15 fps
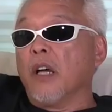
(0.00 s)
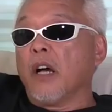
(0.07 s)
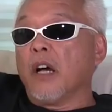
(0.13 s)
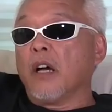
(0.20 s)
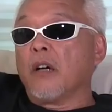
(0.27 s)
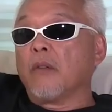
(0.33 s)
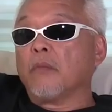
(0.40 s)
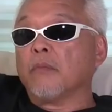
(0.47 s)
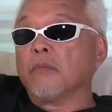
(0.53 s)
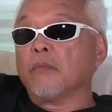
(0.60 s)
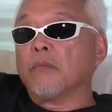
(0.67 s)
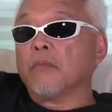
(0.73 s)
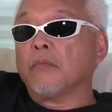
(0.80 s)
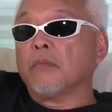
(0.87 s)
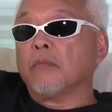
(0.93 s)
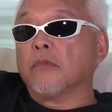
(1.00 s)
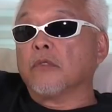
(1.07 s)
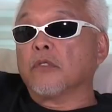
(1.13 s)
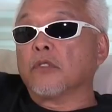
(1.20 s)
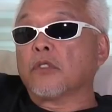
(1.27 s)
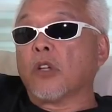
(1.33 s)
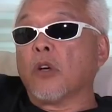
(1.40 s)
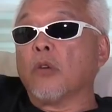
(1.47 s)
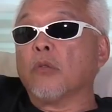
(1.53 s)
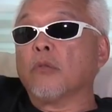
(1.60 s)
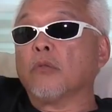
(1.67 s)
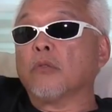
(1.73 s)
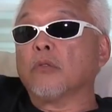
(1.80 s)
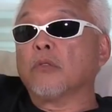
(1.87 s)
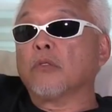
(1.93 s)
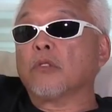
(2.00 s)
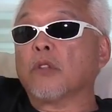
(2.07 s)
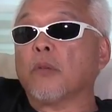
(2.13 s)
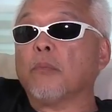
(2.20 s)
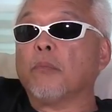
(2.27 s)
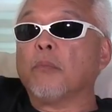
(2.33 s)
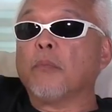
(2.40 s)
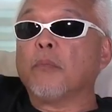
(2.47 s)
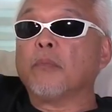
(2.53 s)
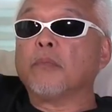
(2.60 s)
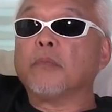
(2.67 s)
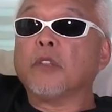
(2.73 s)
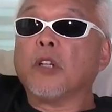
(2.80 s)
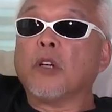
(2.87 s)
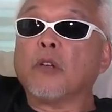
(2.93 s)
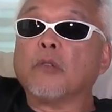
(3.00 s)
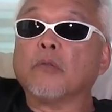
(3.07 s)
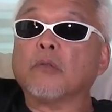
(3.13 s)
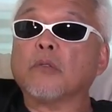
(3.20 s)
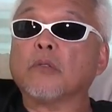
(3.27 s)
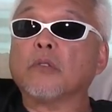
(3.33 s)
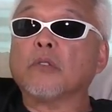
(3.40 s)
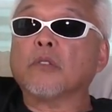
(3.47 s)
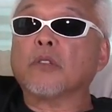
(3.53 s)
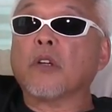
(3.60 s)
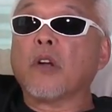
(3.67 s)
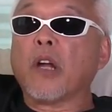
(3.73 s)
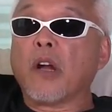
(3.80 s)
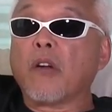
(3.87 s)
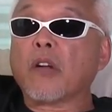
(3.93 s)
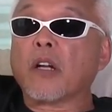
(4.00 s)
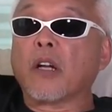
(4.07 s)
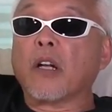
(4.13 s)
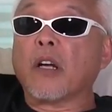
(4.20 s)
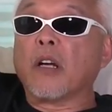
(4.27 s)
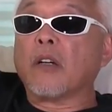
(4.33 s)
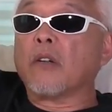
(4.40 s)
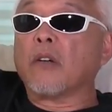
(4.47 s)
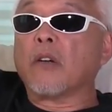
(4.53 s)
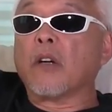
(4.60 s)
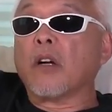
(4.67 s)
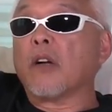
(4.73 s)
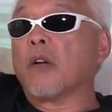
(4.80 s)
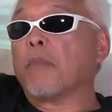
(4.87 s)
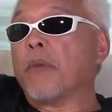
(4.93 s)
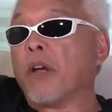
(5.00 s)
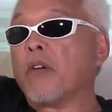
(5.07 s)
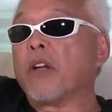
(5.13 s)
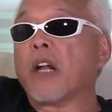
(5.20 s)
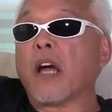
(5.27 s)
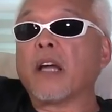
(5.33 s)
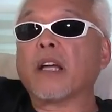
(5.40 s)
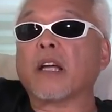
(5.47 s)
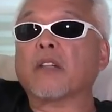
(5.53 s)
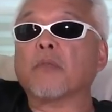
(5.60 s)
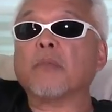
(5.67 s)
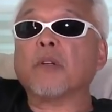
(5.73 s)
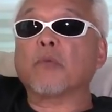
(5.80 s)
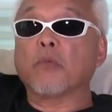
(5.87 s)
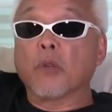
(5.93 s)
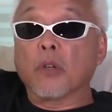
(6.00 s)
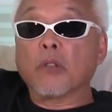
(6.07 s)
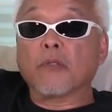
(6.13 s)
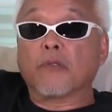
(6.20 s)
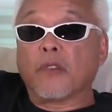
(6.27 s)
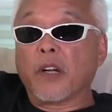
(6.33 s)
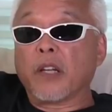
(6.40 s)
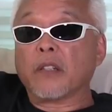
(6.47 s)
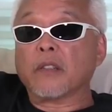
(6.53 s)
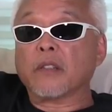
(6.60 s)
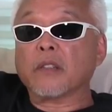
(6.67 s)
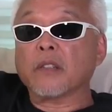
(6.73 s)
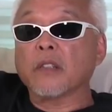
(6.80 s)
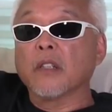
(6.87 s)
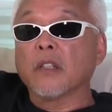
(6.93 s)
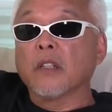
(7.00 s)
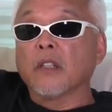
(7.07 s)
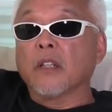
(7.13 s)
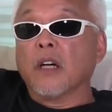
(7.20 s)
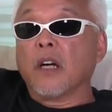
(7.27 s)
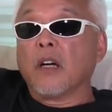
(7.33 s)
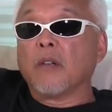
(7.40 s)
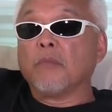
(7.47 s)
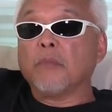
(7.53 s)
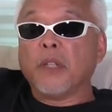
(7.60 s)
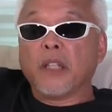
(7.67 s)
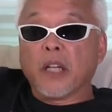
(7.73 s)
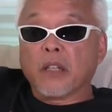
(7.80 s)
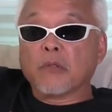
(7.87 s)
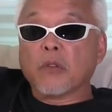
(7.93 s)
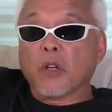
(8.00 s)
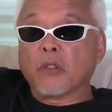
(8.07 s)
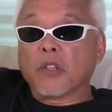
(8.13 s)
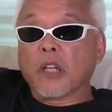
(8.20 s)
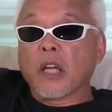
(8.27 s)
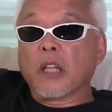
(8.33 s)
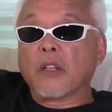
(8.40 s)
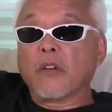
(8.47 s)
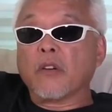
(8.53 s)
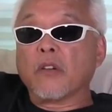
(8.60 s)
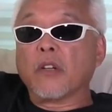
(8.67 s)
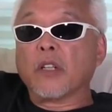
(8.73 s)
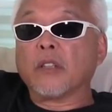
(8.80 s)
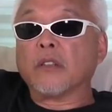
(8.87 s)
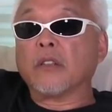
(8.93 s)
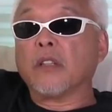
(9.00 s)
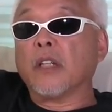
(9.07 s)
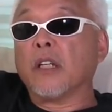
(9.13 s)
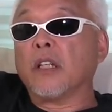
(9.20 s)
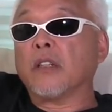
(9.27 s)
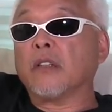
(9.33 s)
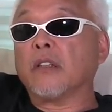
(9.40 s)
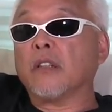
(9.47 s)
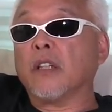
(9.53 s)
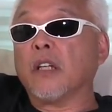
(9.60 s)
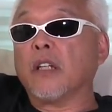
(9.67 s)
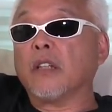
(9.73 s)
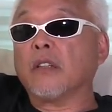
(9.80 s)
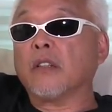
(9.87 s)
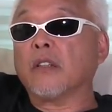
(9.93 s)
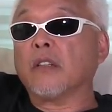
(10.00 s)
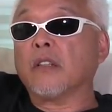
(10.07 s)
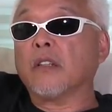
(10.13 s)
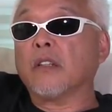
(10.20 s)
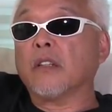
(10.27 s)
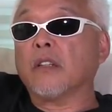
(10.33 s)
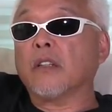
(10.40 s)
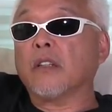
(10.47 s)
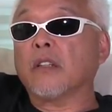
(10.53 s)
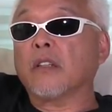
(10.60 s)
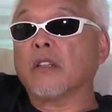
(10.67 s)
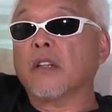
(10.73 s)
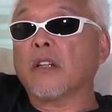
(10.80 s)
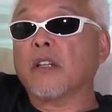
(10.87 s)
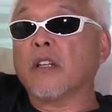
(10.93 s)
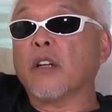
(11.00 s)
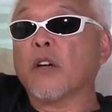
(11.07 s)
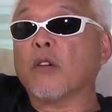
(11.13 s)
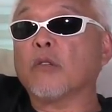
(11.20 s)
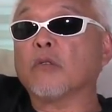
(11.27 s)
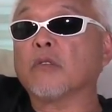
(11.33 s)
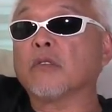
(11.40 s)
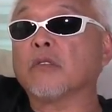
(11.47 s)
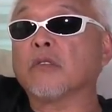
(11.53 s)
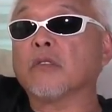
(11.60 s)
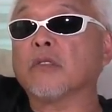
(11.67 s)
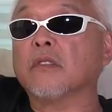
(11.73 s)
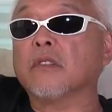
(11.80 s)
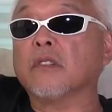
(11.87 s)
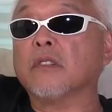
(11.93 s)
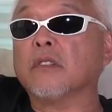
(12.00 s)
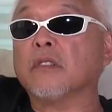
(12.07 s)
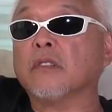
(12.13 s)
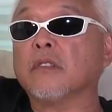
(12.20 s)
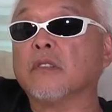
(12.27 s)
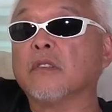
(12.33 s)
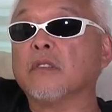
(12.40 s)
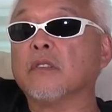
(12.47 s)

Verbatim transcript: Um, so, so you know, so Eric, uh, Perry and I got to be real good friends, um, being on the road together, and and and you know. Uh,